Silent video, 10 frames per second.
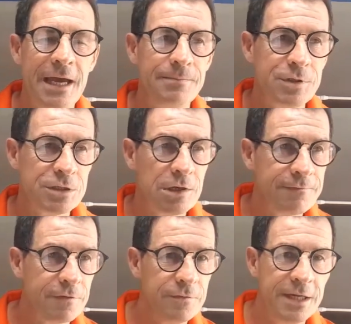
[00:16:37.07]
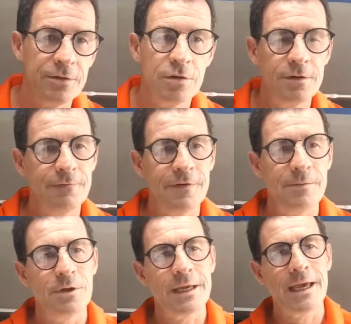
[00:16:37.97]
just look for Ray Dolan from
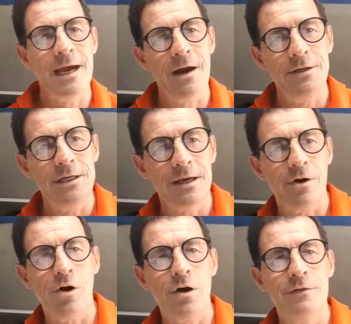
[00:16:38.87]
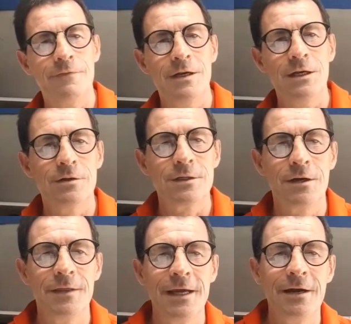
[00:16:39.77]
Mullingar, and you get all the videos
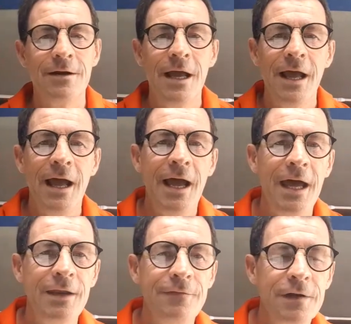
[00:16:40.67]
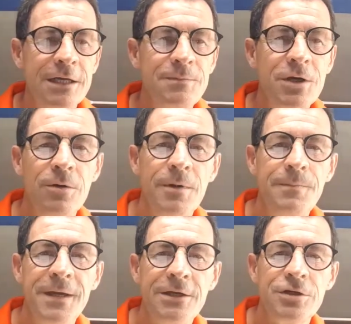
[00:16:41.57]
on there. And if you'd like to become a
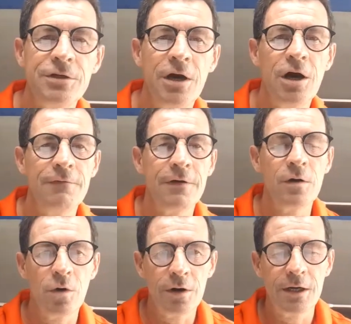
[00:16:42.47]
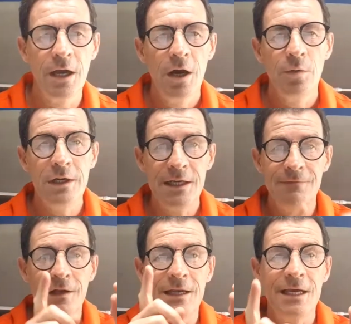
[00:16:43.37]
patron of our work, we'll
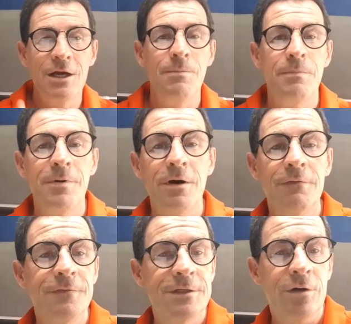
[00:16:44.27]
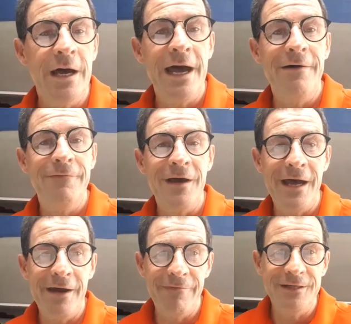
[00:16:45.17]
leave a link up above. So have
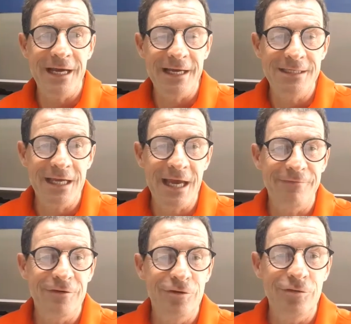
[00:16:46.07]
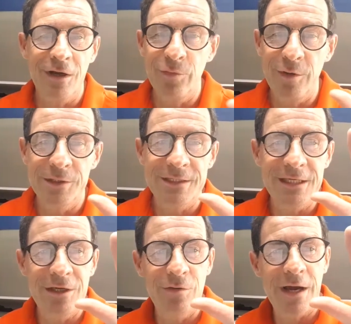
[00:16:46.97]
a fantastic afternoon, and we will
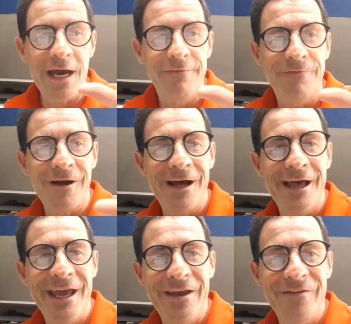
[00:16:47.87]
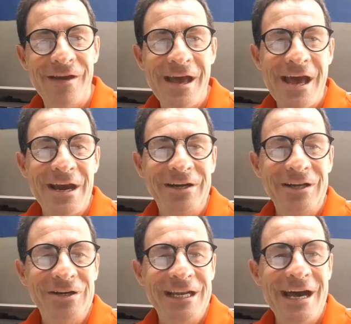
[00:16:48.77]
see you at 5. Good
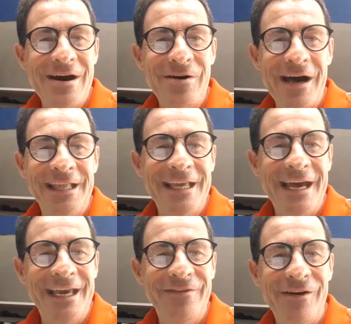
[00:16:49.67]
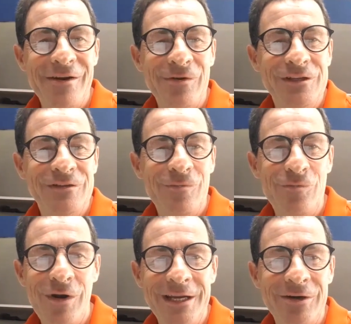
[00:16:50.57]
luck now, and thank you very much
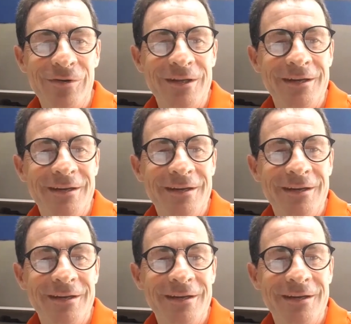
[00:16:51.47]
from Ray Dolan.